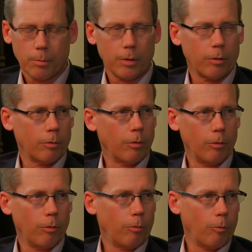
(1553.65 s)
I mean,
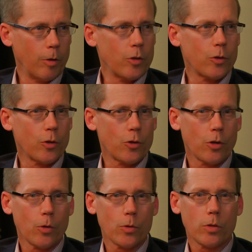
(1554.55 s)
research
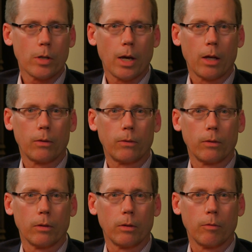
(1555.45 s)
shows that
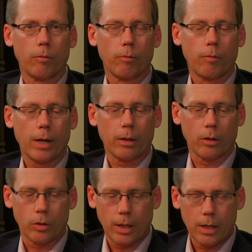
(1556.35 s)
the, the fact
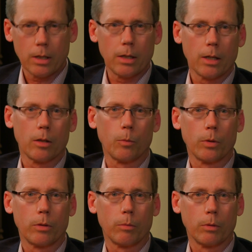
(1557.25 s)
that getting together
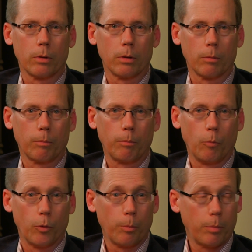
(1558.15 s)
with, with, the,
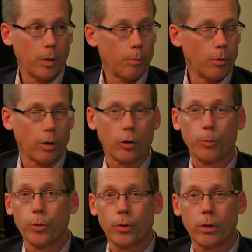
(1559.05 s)
with people, a
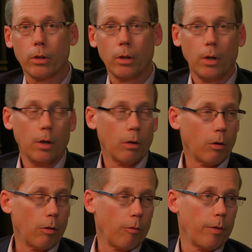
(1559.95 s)
community
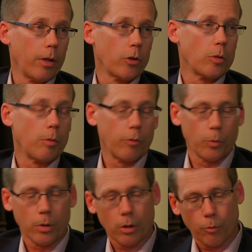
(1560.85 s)
or a fellowship, if
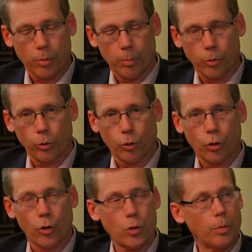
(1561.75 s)
you will, of people who
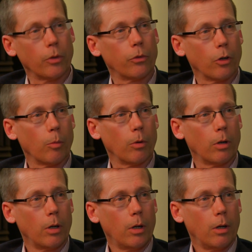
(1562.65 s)
encourage being
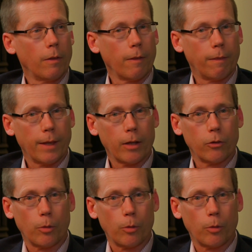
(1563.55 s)
sober, that that's